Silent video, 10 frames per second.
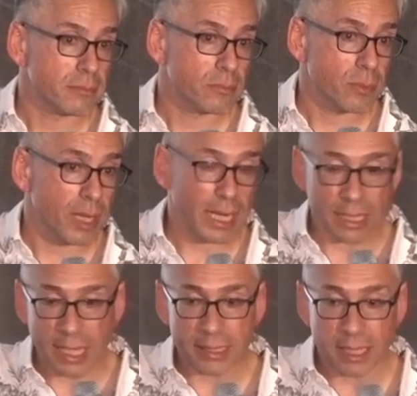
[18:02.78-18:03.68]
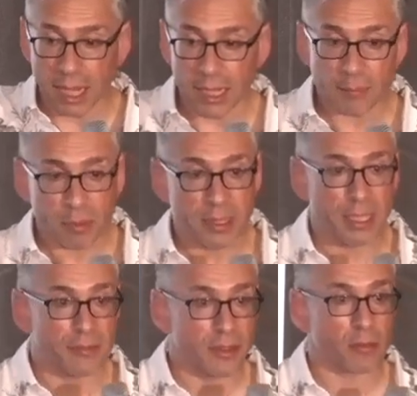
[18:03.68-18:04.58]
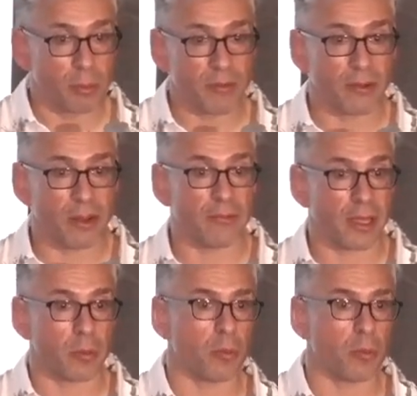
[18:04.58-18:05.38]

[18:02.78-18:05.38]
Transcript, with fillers: right? And, and I believe this will be very valuable.